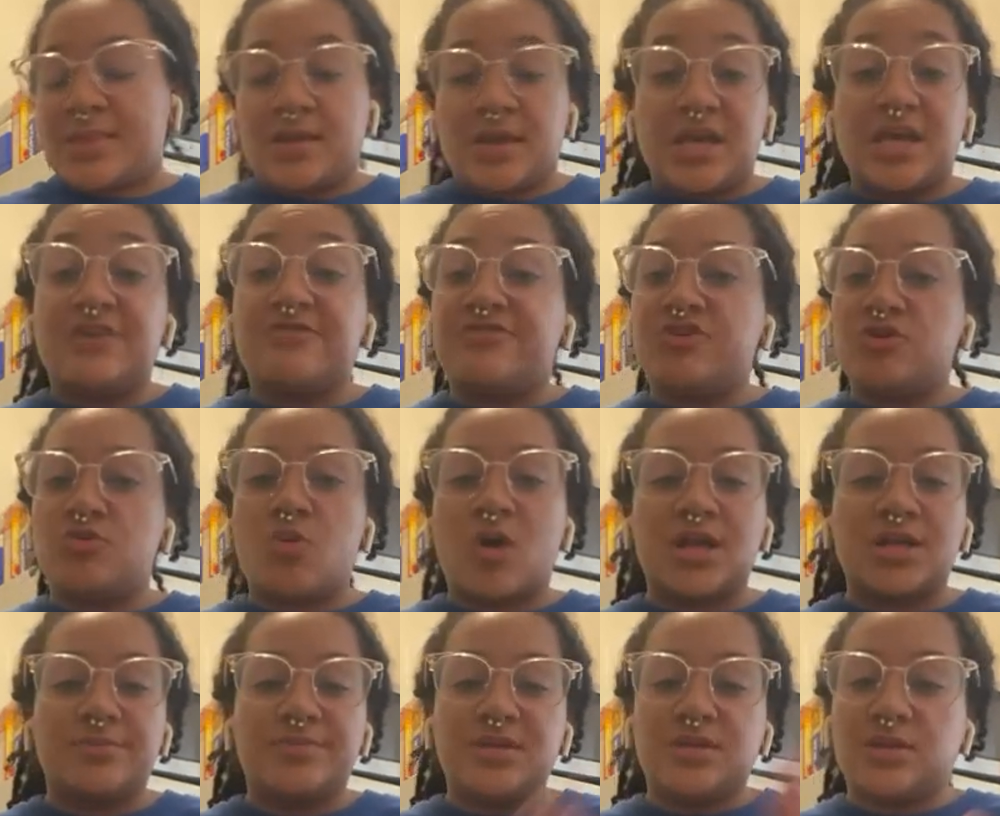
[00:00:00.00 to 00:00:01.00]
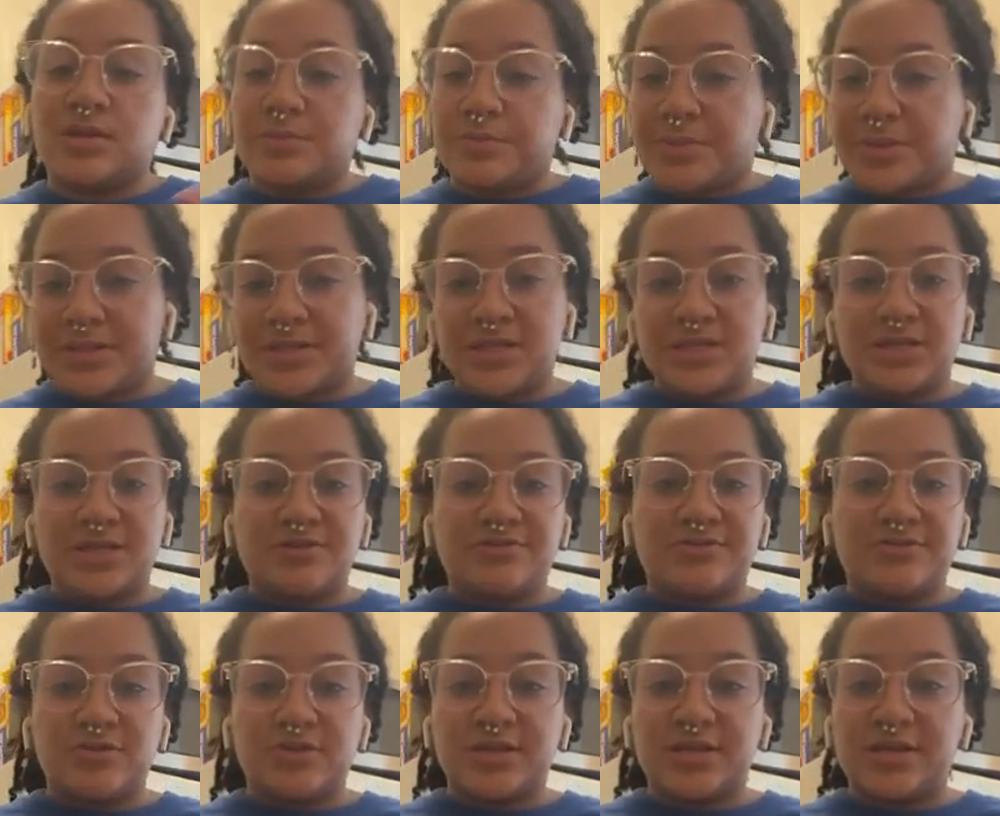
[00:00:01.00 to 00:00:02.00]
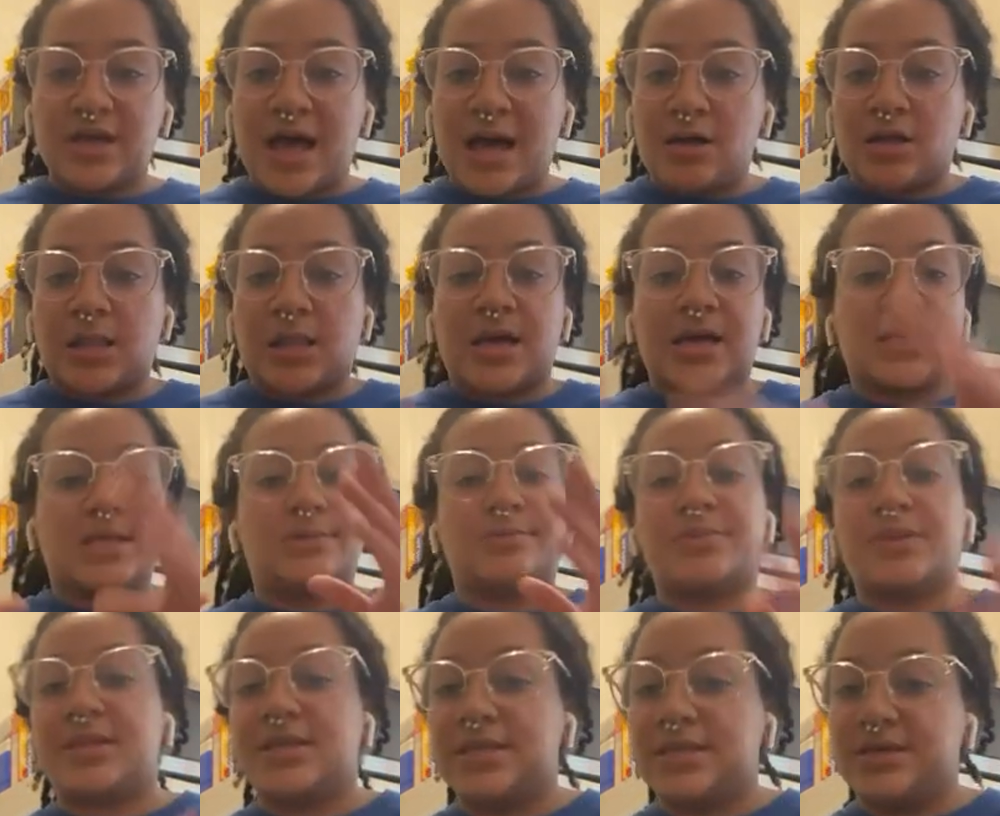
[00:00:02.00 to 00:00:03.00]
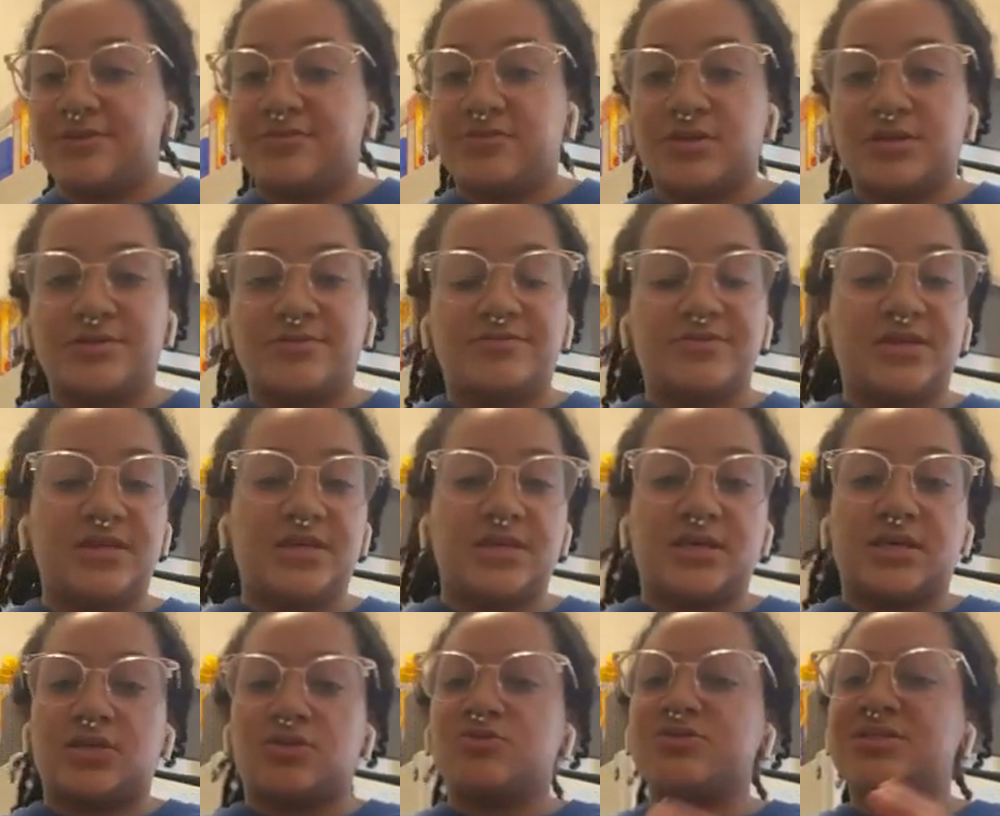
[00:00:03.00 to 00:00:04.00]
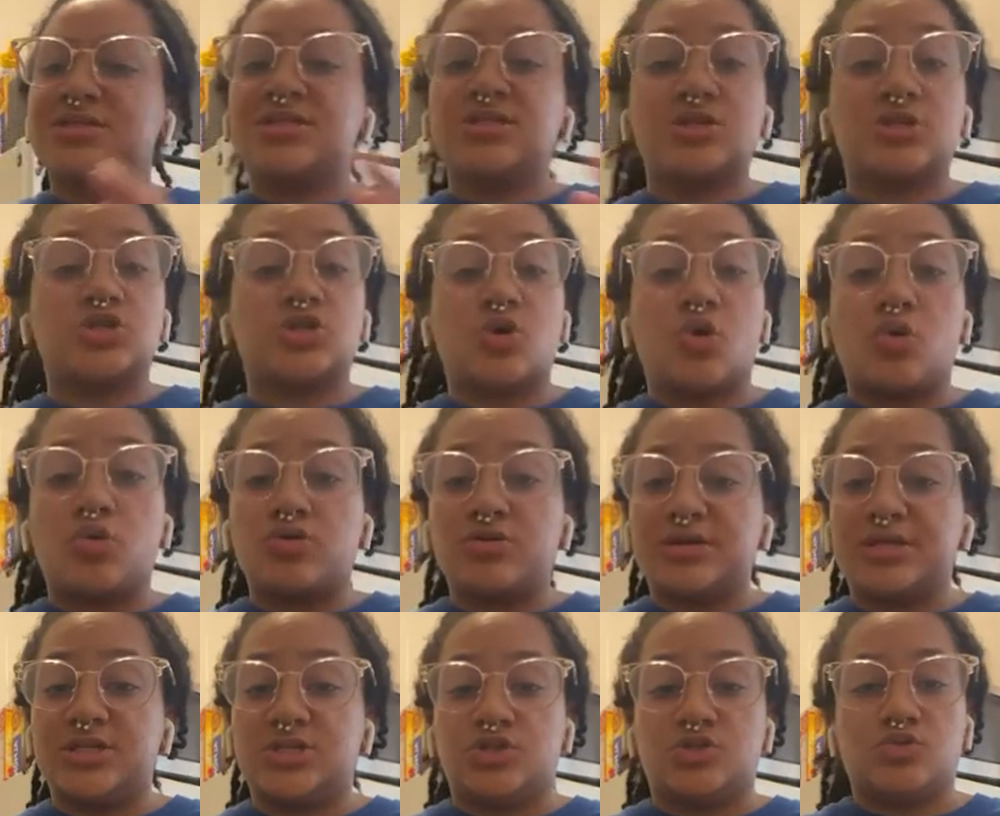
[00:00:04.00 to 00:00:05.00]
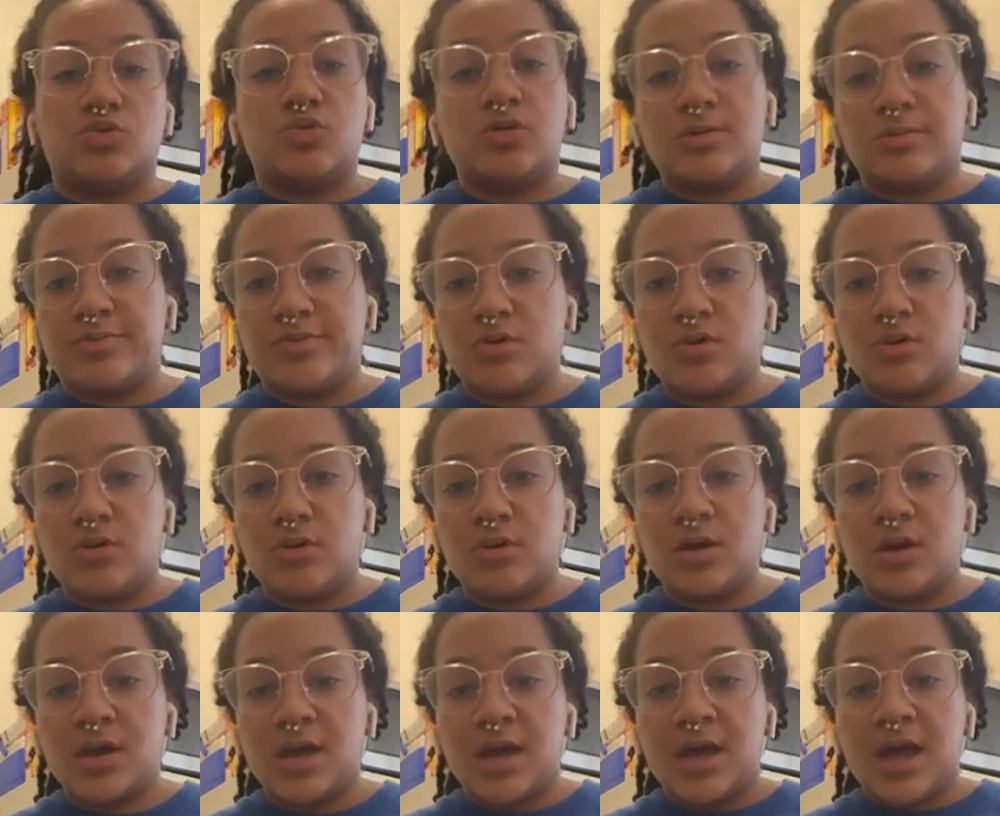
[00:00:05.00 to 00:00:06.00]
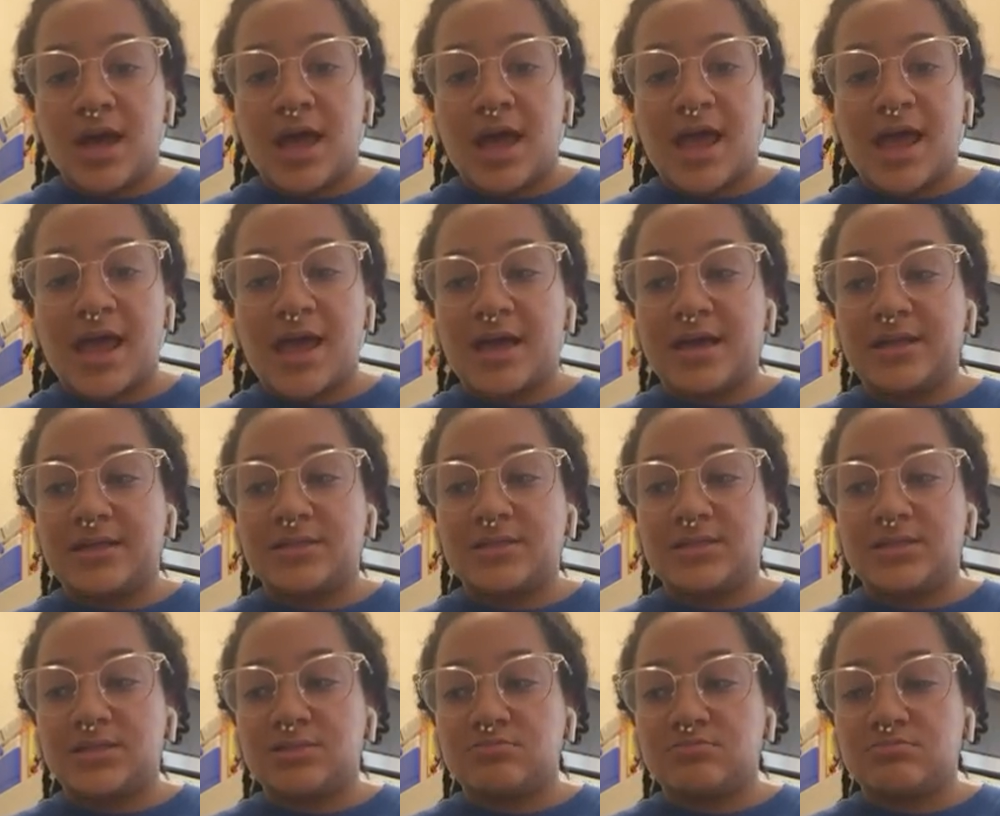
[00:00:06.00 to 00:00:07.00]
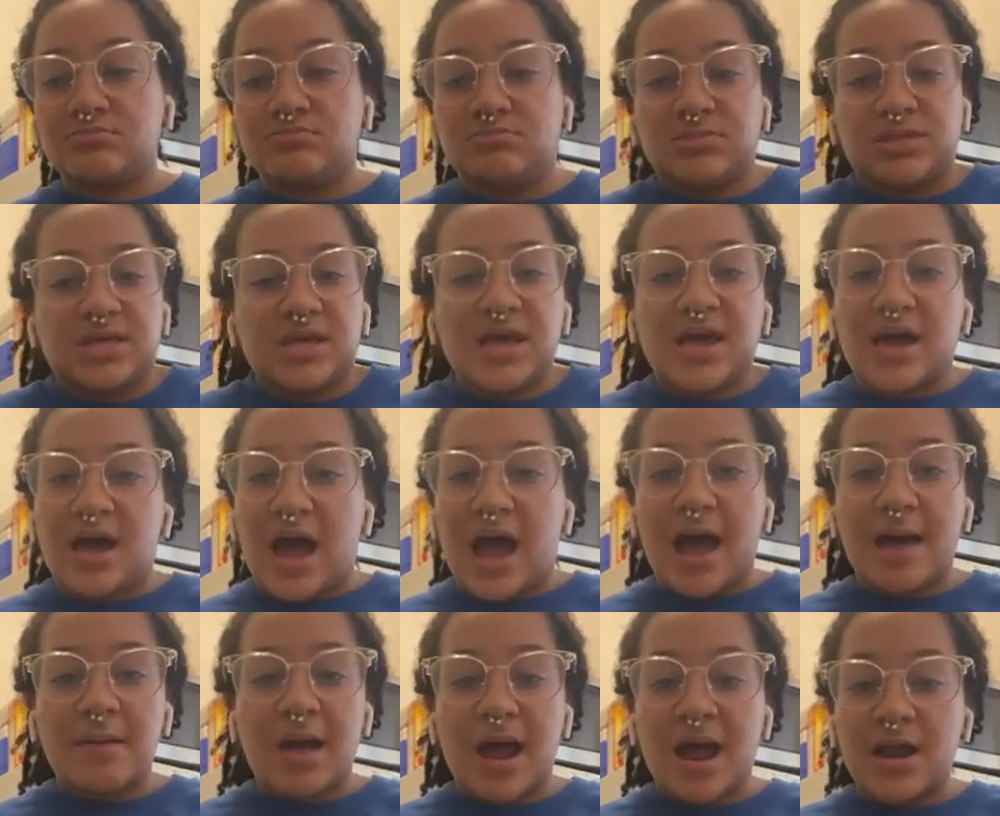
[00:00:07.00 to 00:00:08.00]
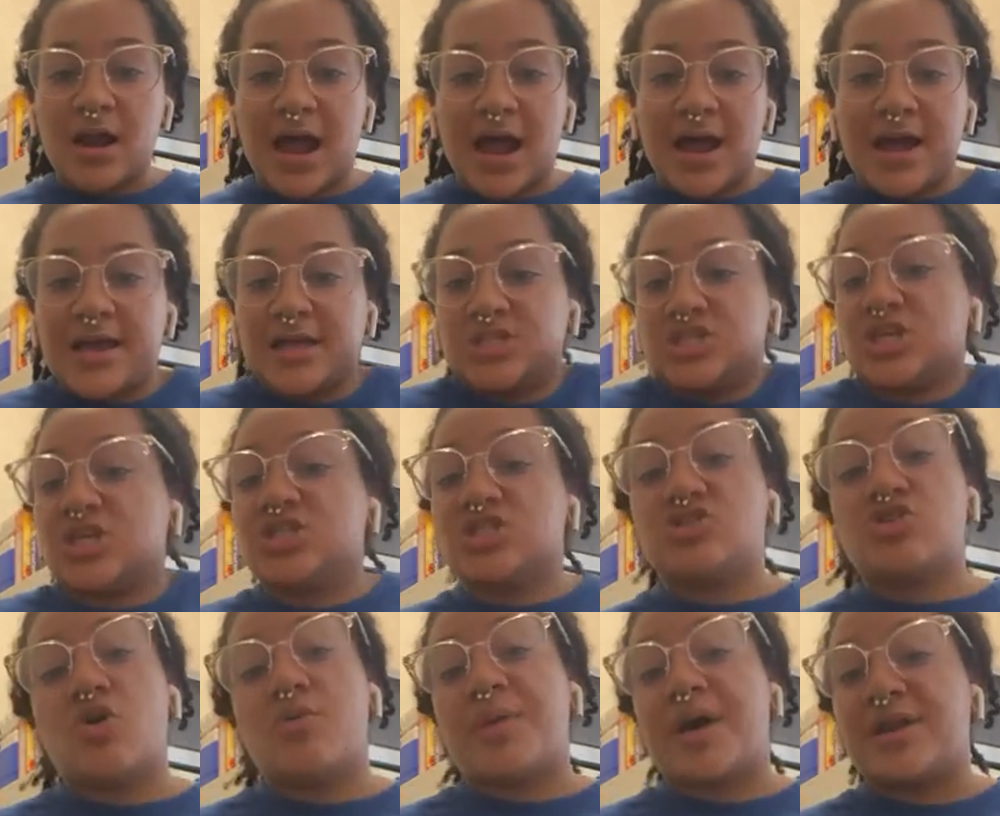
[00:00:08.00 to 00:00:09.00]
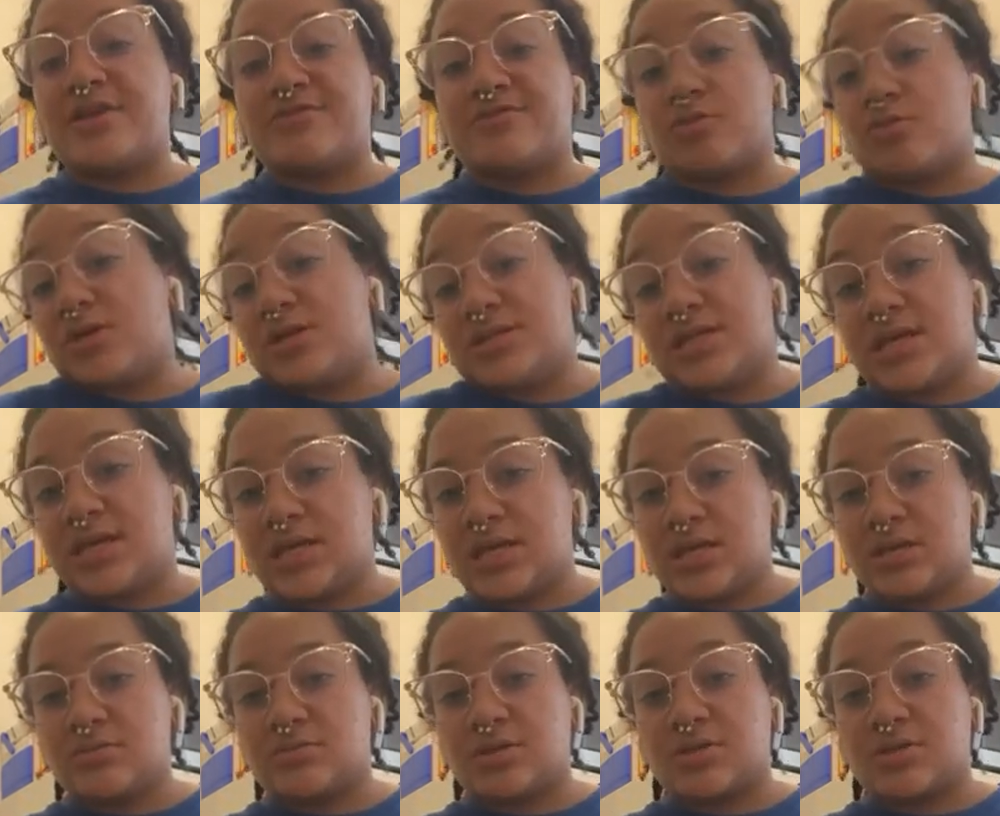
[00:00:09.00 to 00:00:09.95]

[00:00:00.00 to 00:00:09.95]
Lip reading: If you want to be completely, fully alkaline, completely, fully vegan, those things are totally doable. And yeah, I ain't judging nobody for what they eat.